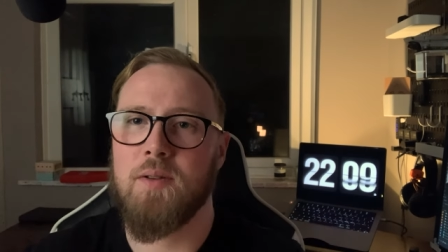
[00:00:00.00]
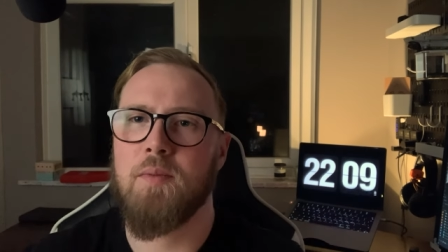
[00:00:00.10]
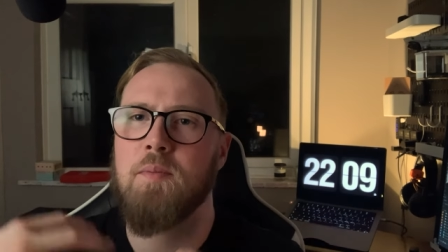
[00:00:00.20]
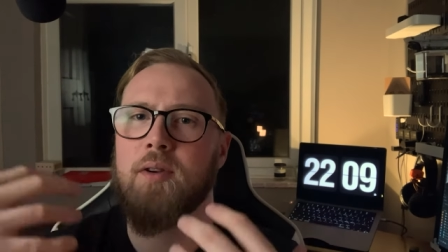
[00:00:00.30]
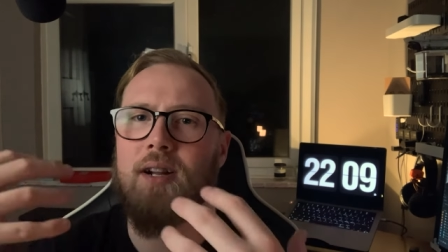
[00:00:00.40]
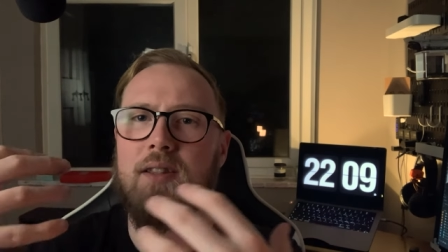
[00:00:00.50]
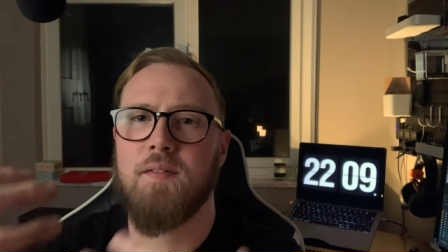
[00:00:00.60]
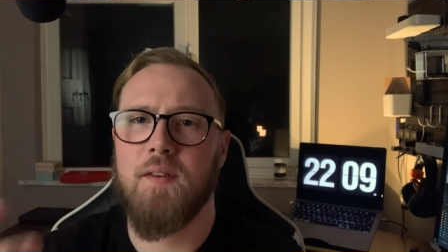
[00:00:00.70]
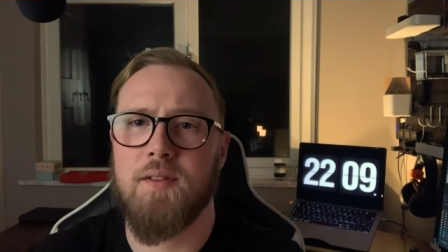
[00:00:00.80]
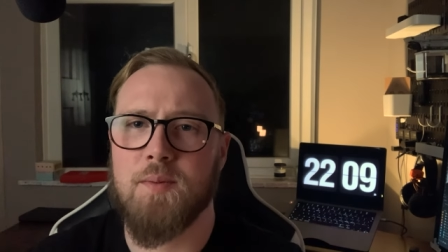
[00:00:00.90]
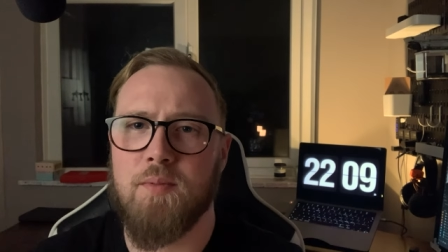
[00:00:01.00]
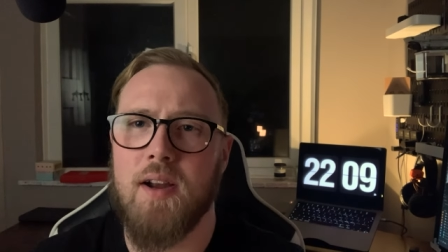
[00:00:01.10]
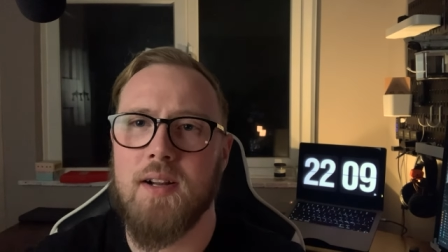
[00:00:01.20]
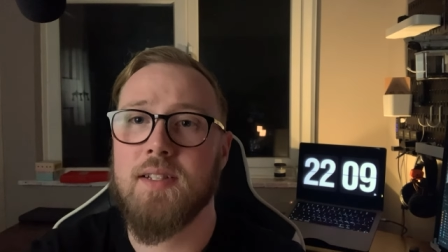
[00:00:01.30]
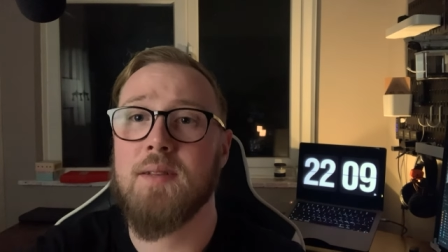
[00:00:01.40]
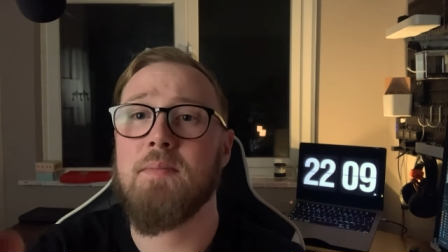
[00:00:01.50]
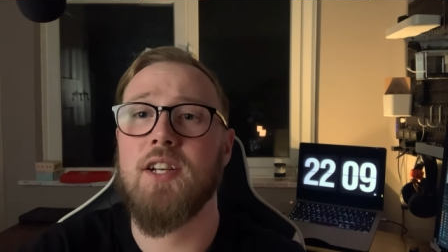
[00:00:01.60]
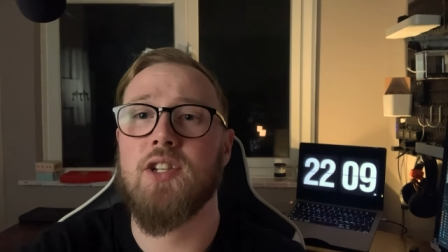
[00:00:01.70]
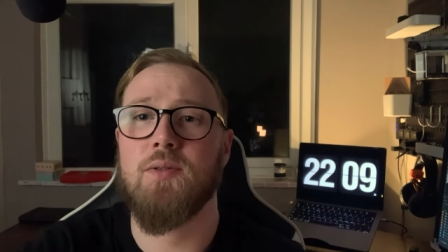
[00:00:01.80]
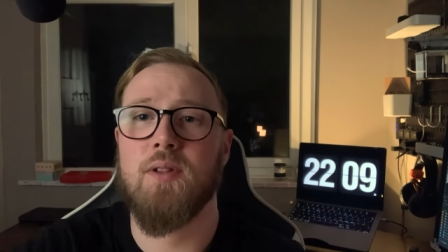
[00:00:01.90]
We brought down the phone's brightness to make
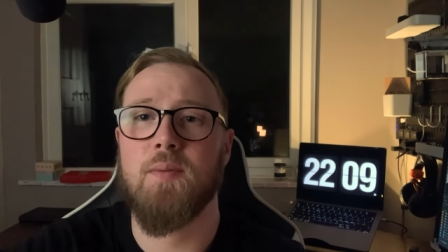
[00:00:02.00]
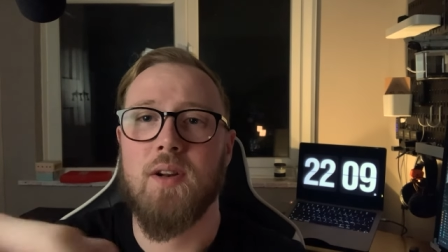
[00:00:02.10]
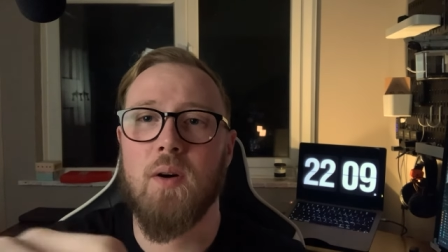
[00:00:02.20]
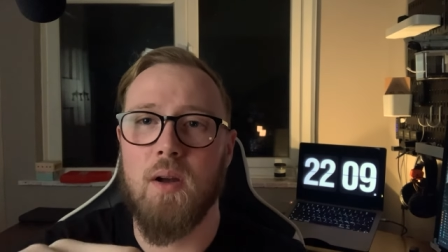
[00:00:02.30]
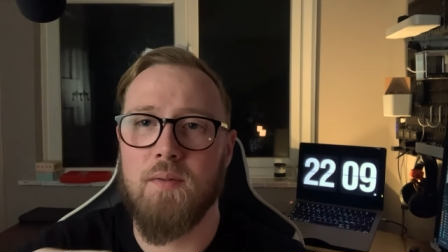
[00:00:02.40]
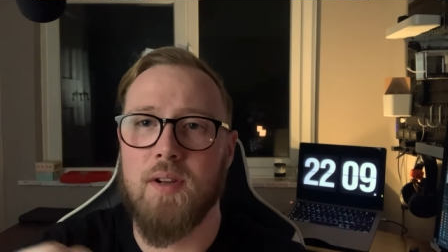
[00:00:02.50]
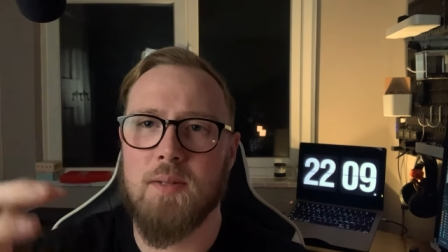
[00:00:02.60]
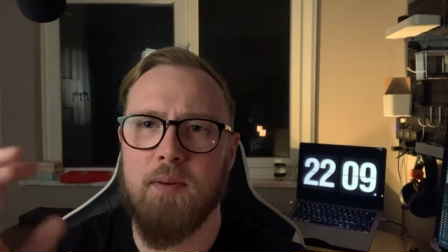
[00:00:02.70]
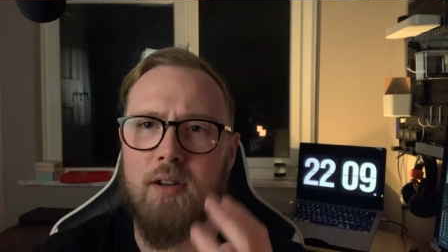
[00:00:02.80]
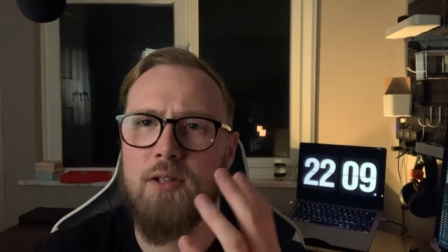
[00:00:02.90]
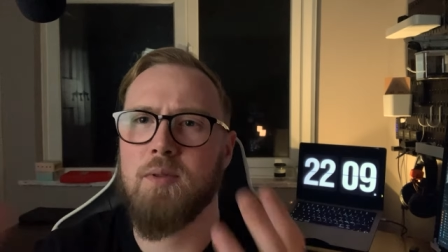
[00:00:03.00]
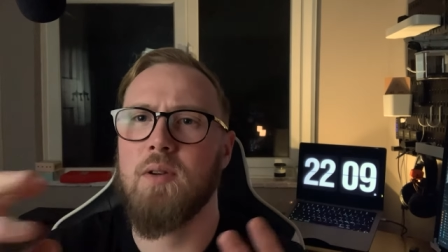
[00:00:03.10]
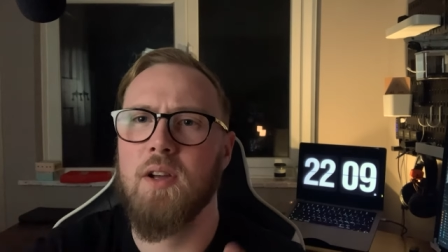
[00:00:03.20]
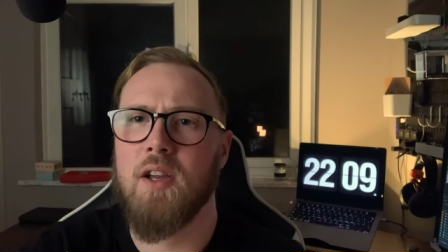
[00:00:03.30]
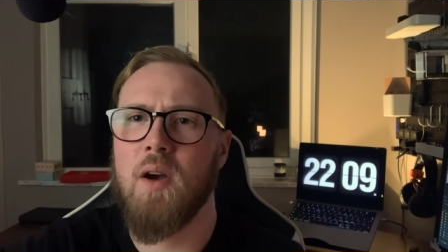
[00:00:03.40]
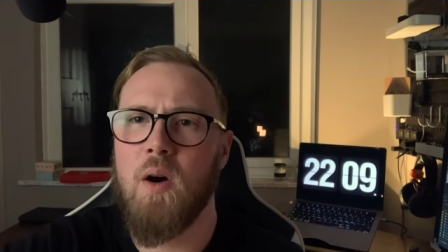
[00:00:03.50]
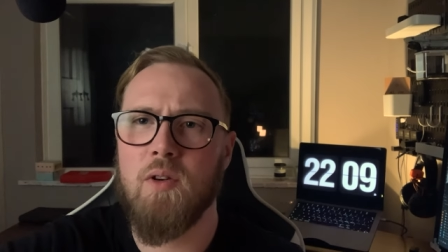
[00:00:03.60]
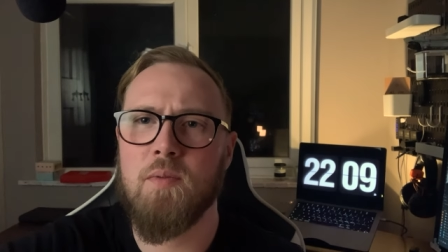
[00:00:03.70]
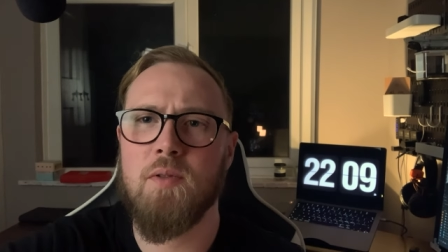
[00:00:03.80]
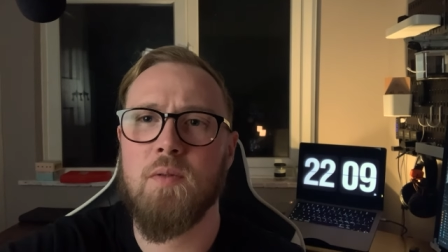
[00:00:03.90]
sure that we're not overexposed. We're not looking
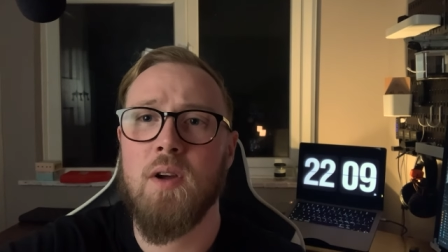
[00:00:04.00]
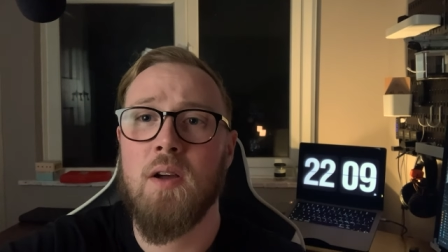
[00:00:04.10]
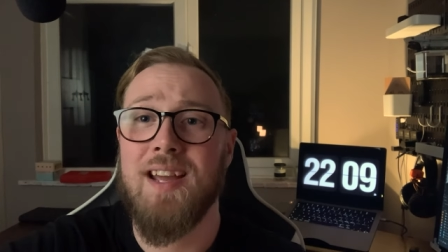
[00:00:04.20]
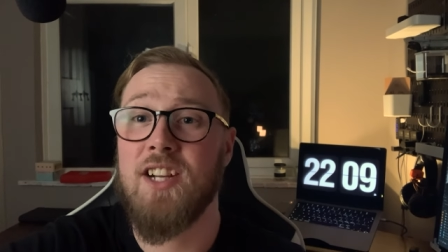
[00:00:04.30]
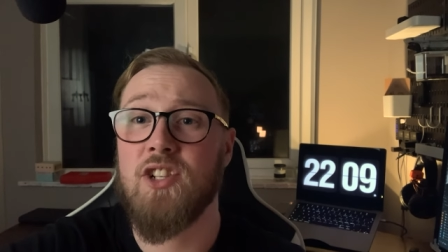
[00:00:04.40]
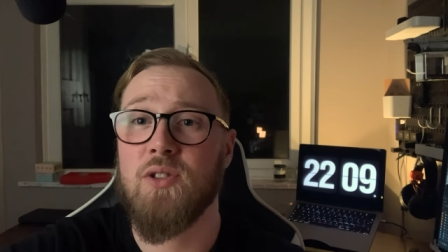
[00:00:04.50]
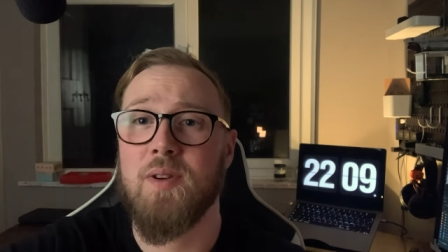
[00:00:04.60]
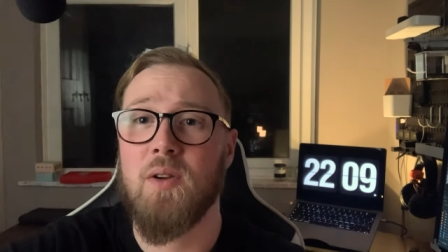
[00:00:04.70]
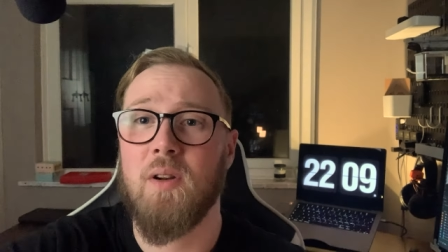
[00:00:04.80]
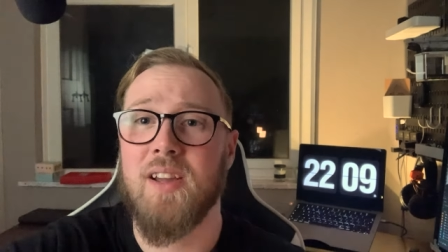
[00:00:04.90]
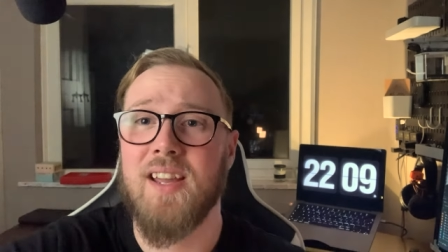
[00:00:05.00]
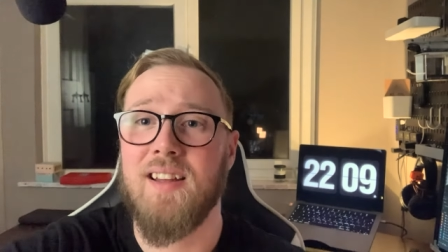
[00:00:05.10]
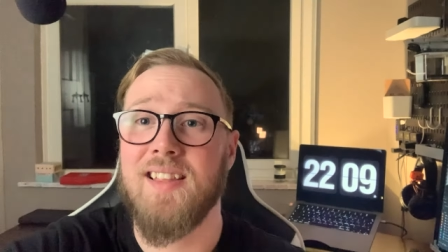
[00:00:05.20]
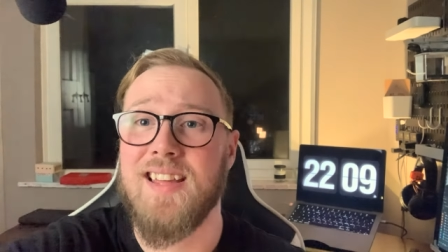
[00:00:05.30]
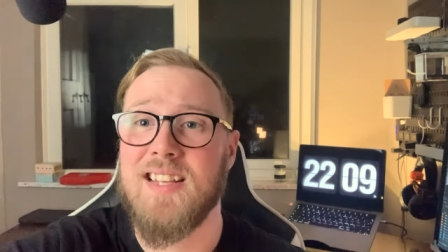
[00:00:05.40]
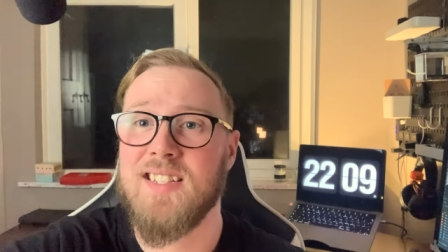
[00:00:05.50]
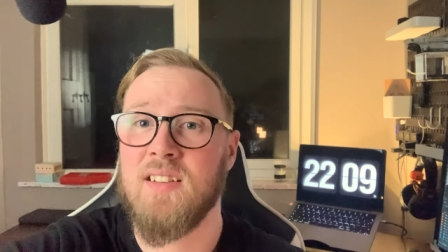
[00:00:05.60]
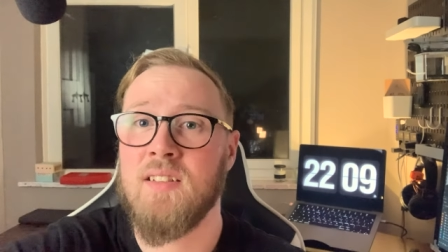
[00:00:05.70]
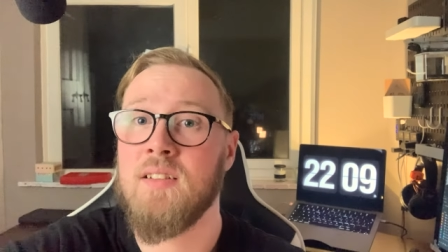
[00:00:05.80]
horrible. In short, we're not looking like this.